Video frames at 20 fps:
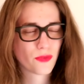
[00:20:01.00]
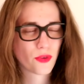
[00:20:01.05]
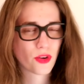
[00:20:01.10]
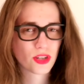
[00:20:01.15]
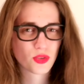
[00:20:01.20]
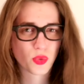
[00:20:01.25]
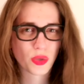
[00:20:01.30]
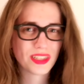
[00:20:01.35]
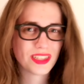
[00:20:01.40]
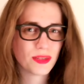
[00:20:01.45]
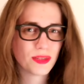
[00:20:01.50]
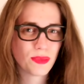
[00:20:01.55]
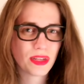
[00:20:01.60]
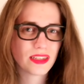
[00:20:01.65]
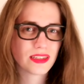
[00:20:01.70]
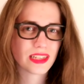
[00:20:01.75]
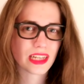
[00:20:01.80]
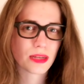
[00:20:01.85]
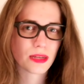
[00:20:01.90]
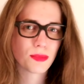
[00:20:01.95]
for a
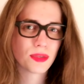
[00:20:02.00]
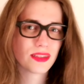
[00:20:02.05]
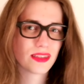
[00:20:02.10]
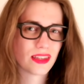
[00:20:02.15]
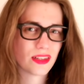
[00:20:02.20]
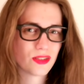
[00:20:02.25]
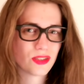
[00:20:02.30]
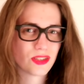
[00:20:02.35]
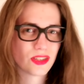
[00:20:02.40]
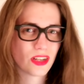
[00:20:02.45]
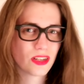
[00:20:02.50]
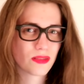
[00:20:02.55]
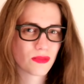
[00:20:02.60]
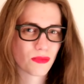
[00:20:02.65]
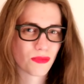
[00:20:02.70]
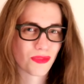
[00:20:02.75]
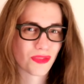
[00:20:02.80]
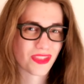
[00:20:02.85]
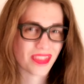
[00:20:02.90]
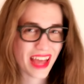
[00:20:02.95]
20-minute segment, there's not
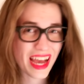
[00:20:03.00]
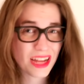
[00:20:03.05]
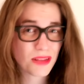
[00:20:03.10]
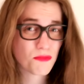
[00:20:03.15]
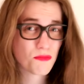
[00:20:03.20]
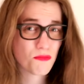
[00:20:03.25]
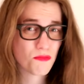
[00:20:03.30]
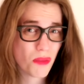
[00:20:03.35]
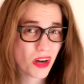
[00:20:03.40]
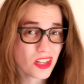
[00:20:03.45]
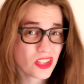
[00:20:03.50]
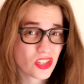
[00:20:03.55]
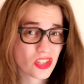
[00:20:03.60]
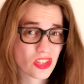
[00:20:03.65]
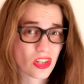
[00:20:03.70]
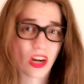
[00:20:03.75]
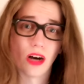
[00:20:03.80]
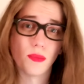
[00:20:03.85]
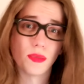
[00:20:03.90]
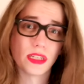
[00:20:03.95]
that
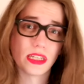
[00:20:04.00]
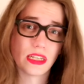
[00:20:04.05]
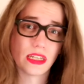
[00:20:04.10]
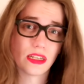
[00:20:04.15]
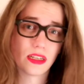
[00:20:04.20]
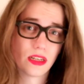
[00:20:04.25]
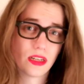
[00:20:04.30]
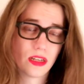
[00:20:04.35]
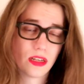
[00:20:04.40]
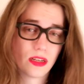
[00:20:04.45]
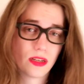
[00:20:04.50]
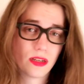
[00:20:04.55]
much comedy.